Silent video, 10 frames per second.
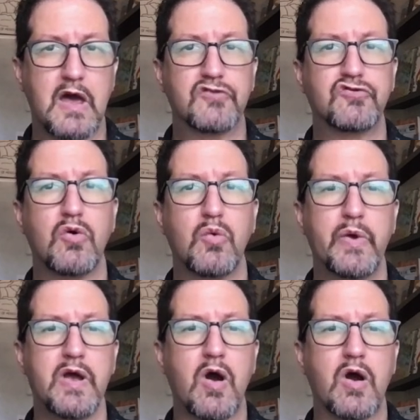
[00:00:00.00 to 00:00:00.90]
So
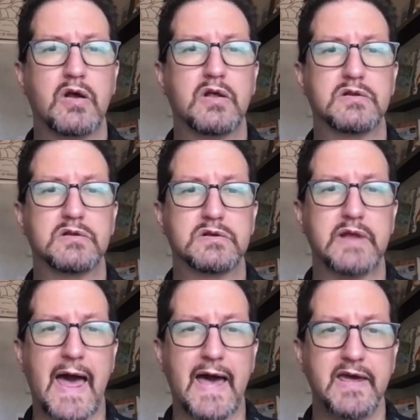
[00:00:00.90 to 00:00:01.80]
we are
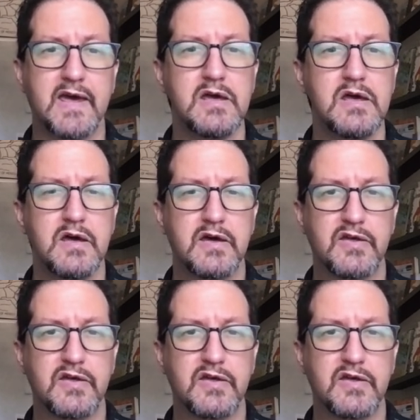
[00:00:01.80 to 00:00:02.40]
lagging